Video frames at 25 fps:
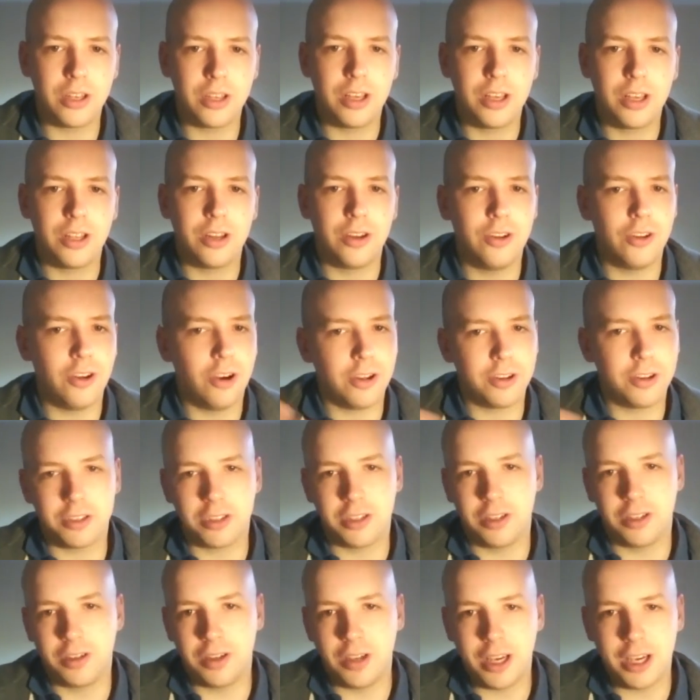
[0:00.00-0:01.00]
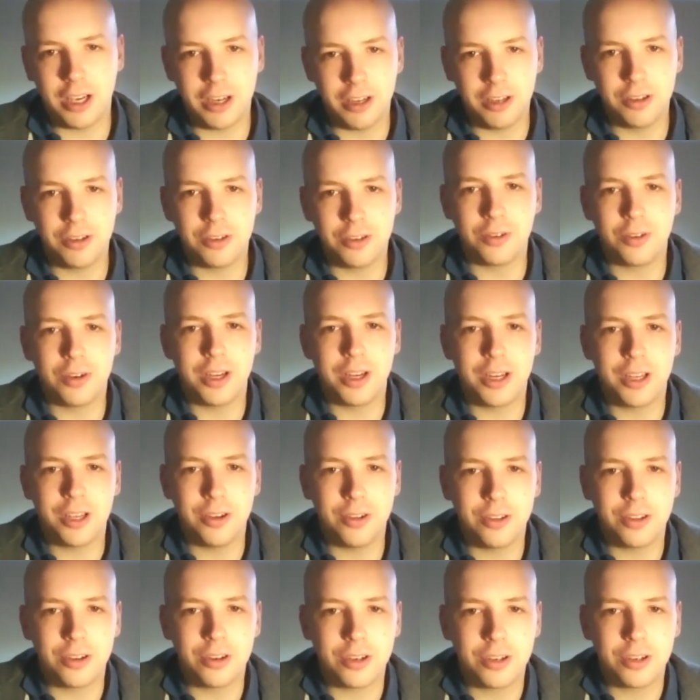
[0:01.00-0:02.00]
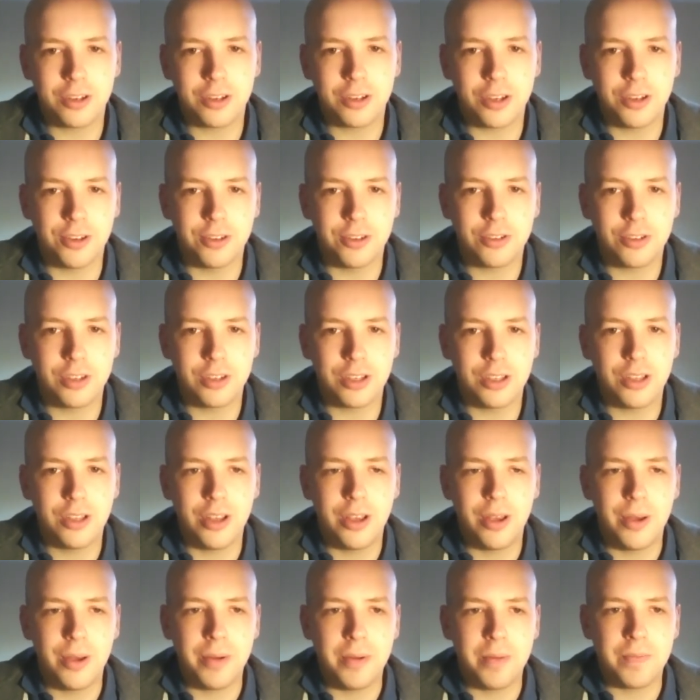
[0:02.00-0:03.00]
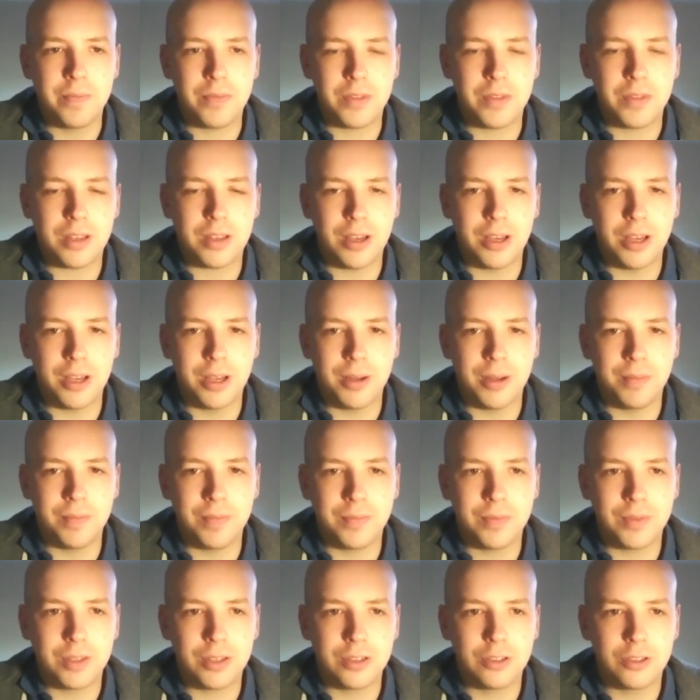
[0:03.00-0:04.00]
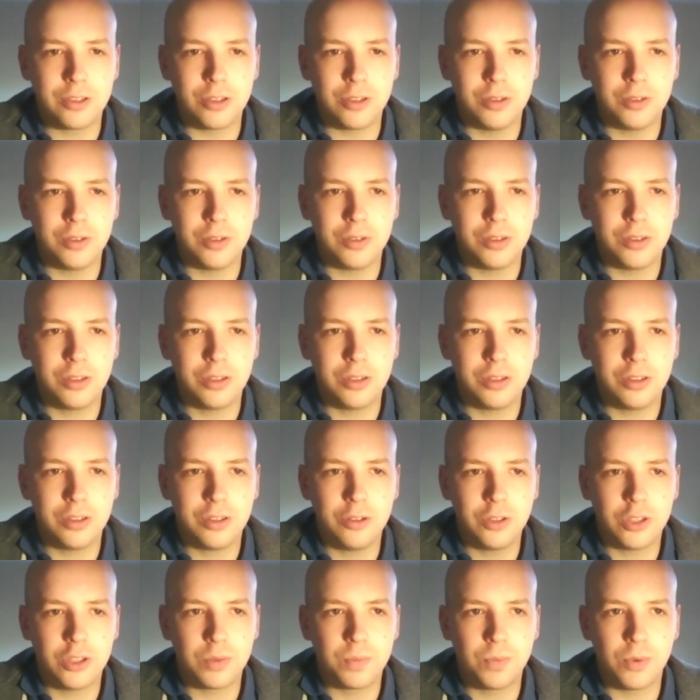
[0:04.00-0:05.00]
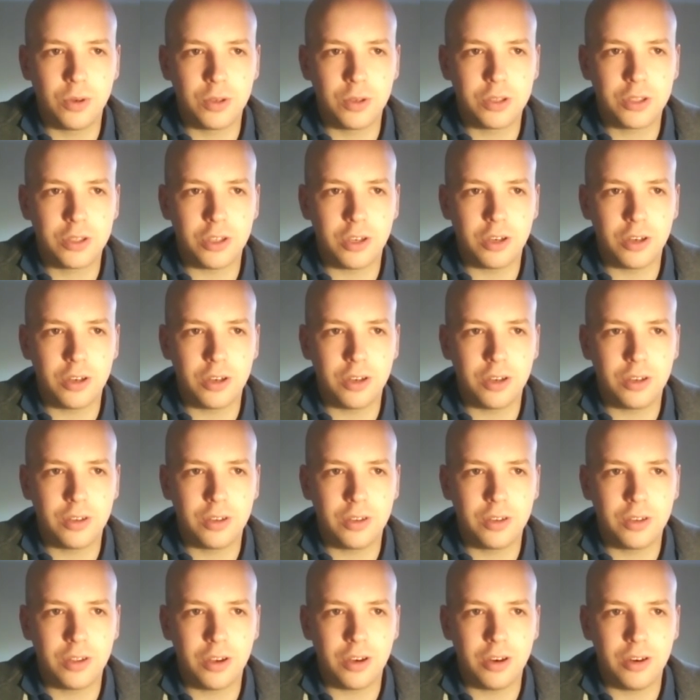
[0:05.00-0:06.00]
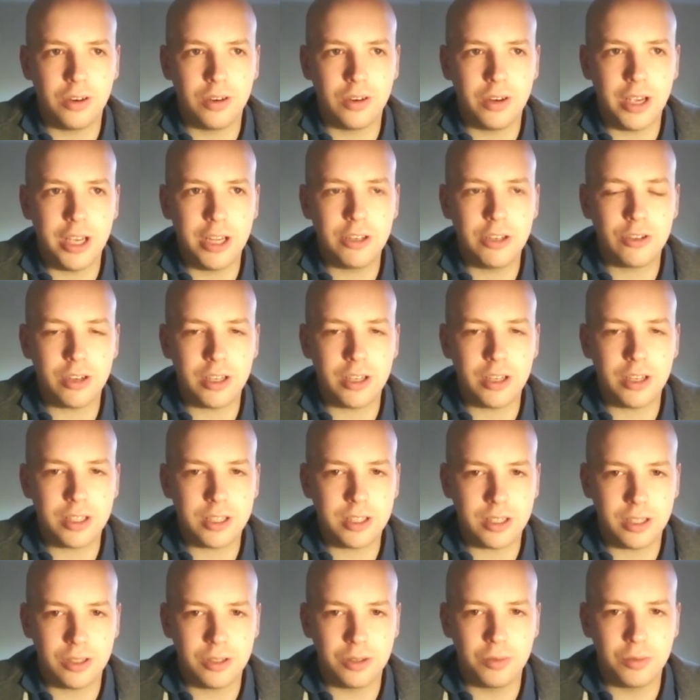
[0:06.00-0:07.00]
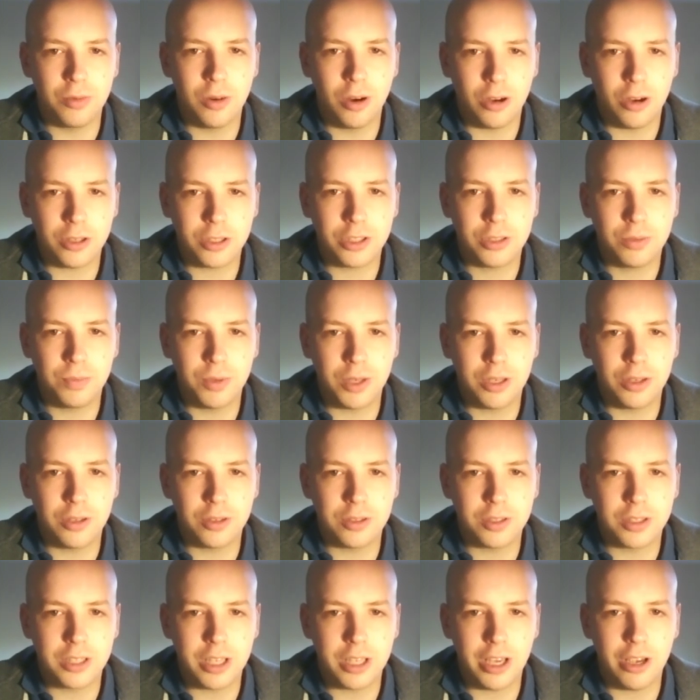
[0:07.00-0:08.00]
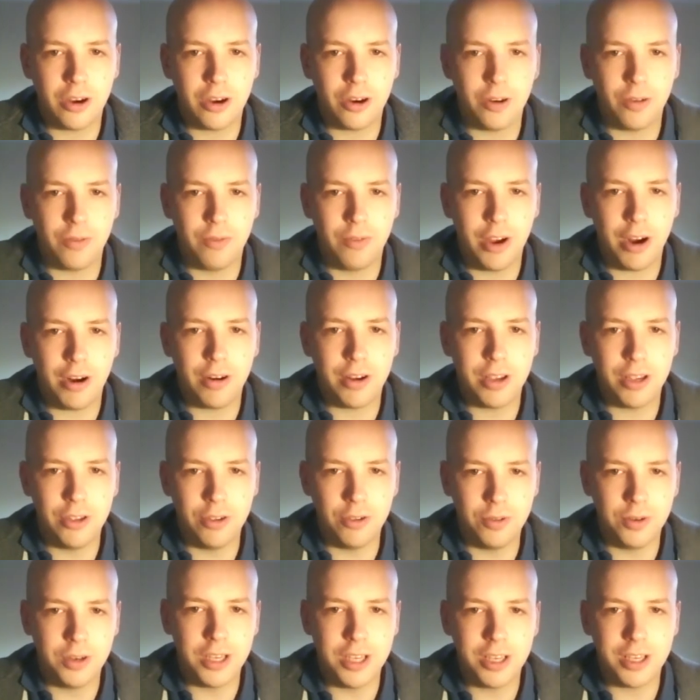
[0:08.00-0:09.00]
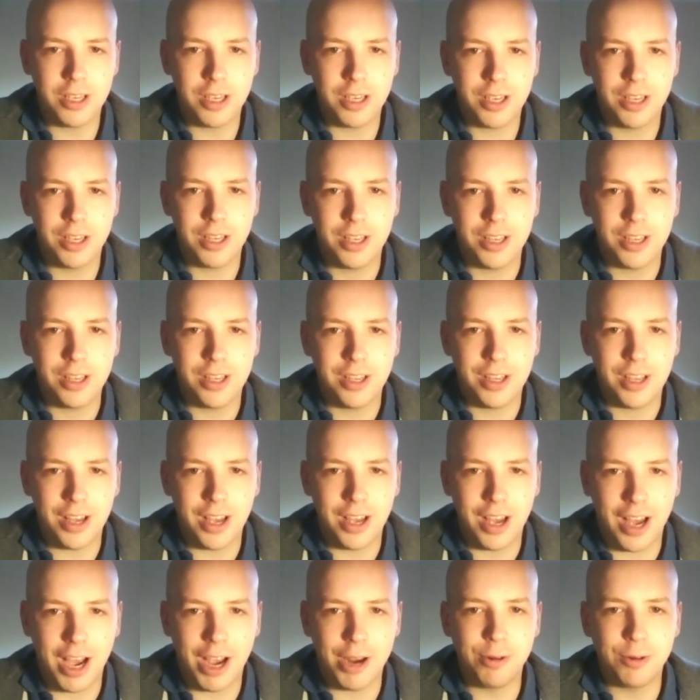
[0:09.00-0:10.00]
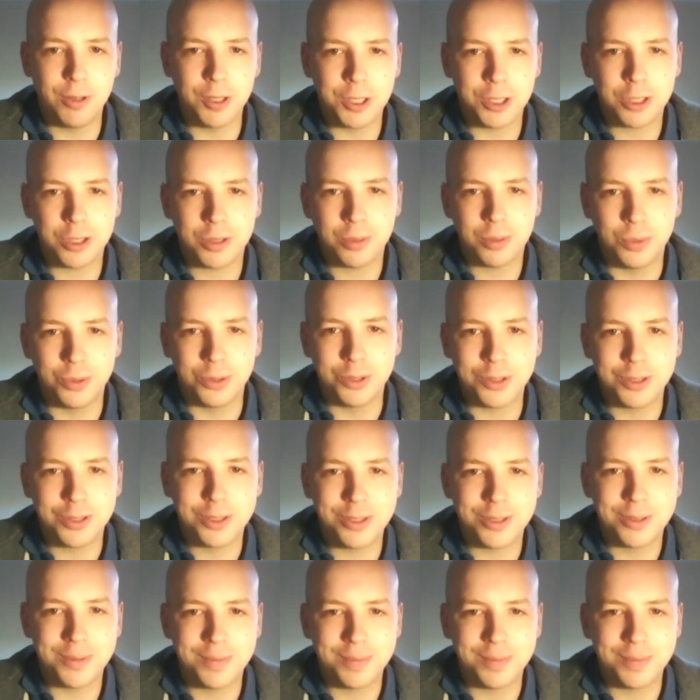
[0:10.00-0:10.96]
not in England or any other country. So those sports are interesting to watch because they are very unique Irish sports.